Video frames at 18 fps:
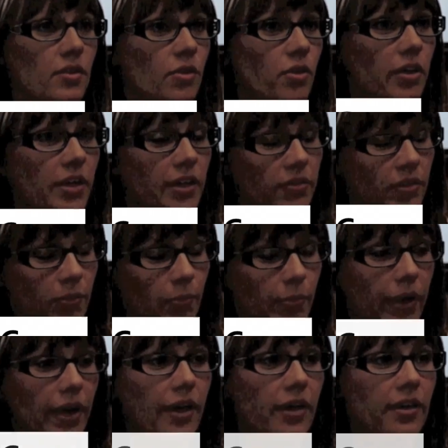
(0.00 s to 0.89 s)
and not
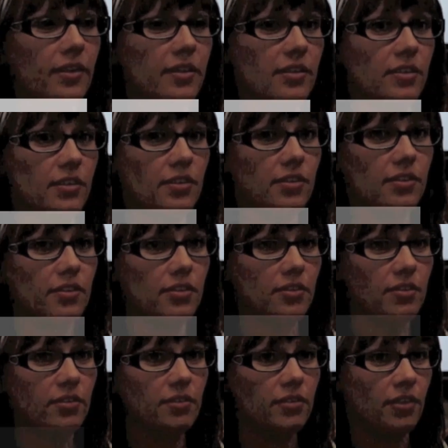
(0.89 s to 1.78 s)
hearing back and just,
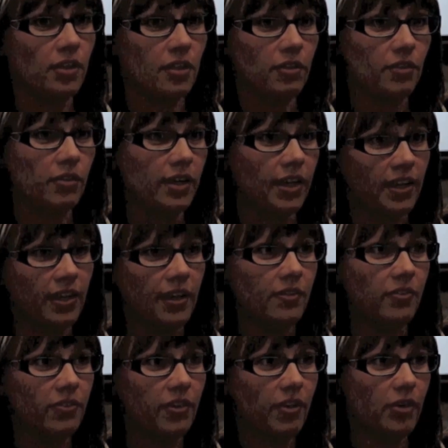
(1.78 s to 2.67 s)
you know, not
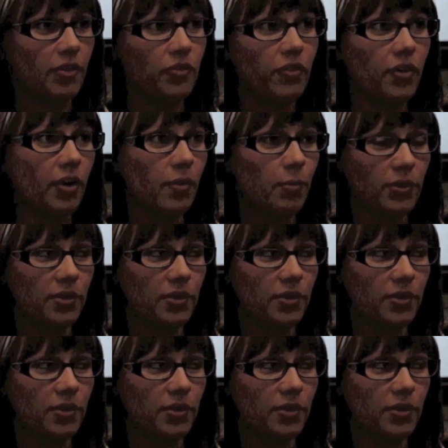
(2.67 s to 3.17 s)
getting very far.